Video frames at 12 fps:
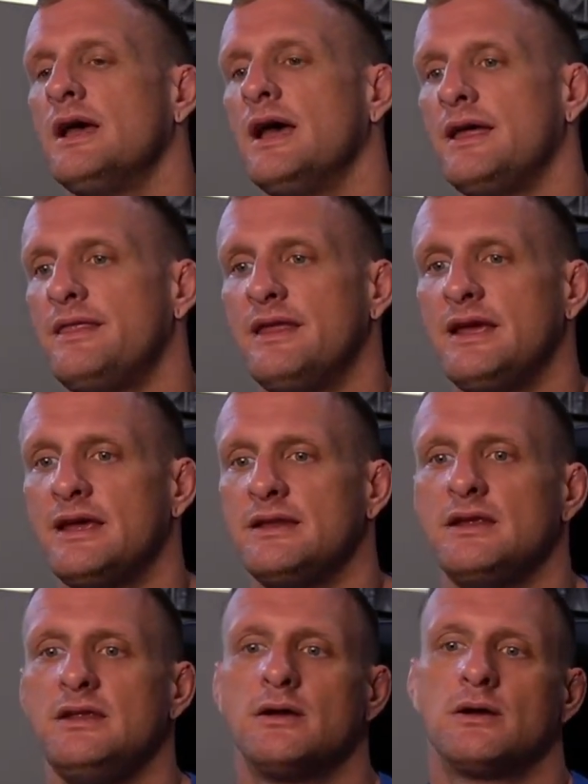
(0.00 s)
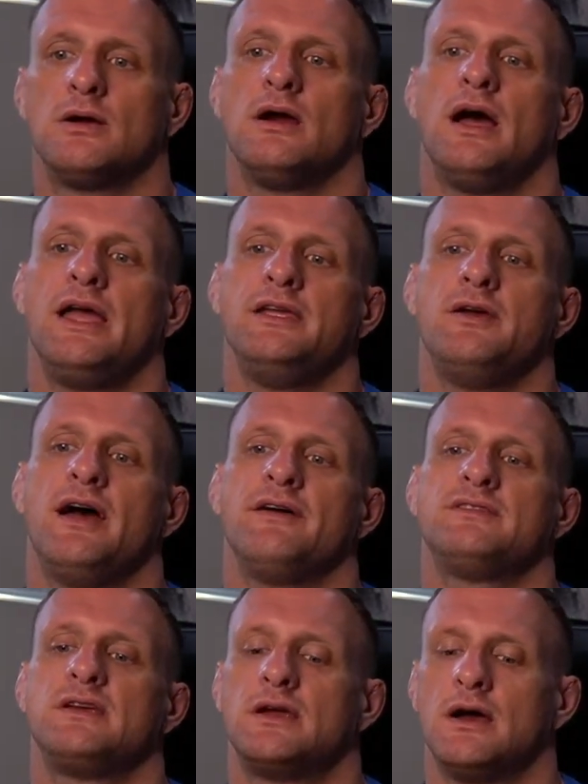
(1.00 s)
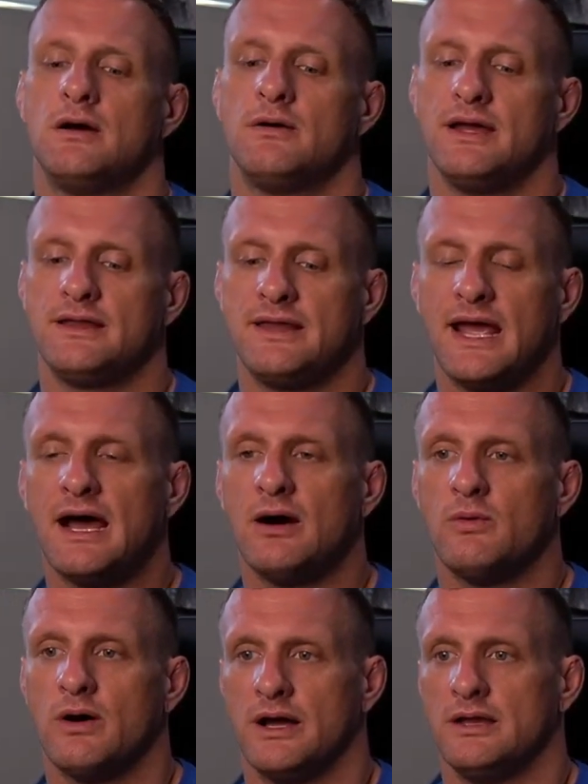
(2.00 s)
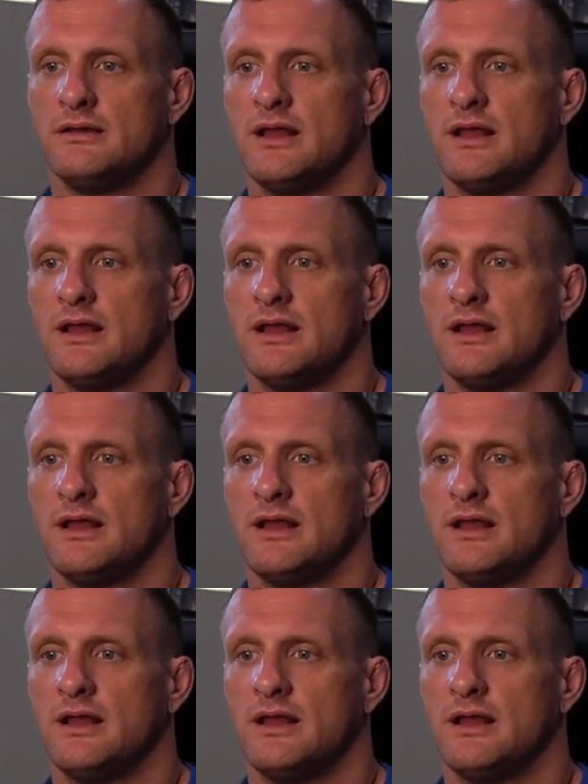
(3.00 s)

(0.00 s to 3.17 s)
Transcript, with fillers: And then you have to go, and now what?